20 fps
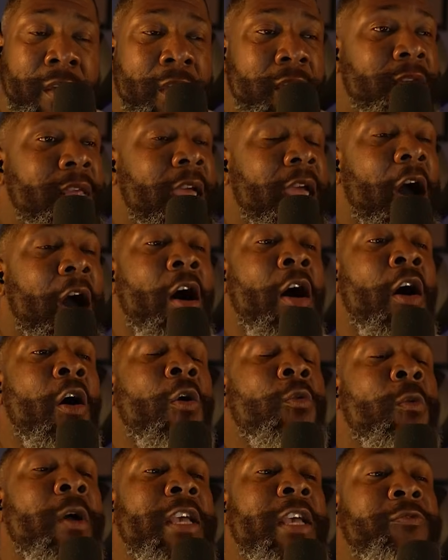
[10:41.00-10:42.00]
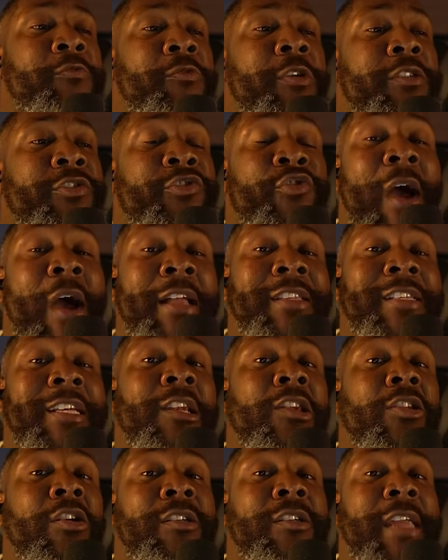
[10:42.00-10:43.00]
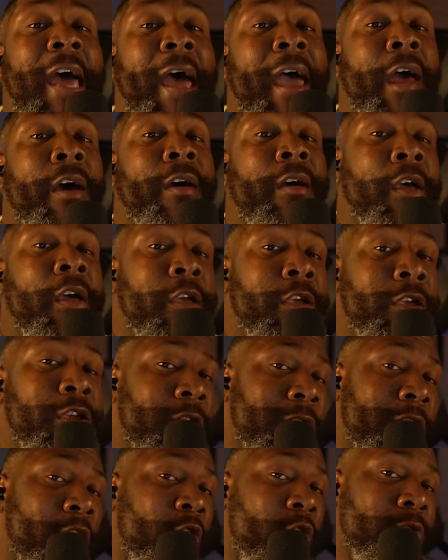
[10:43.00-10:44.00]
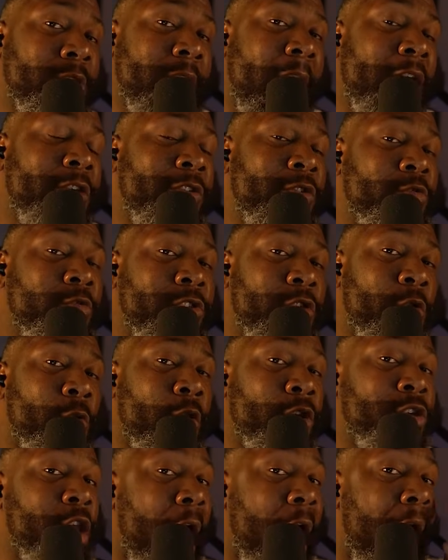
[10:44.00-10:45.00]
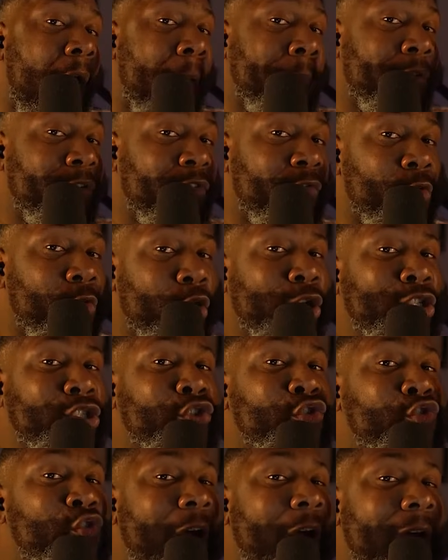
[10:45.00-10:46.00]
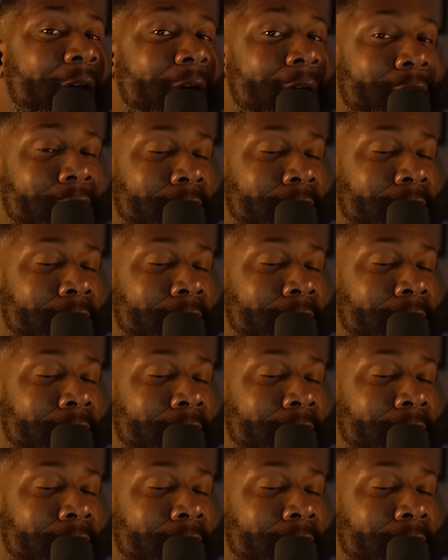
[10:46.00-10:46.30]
They always will try to look down. You notice I use the word, the operative word, try